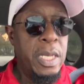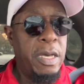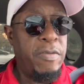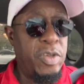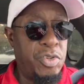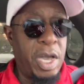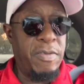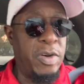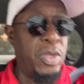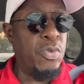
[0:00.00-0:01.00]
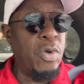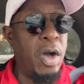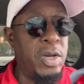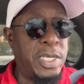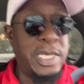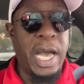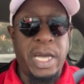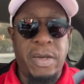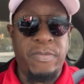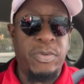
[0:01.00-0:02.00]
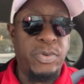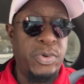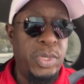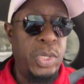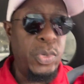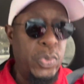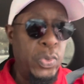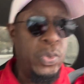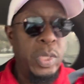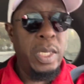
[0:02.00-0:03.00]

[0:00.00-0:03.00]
if you drive on the wrong side of the road, you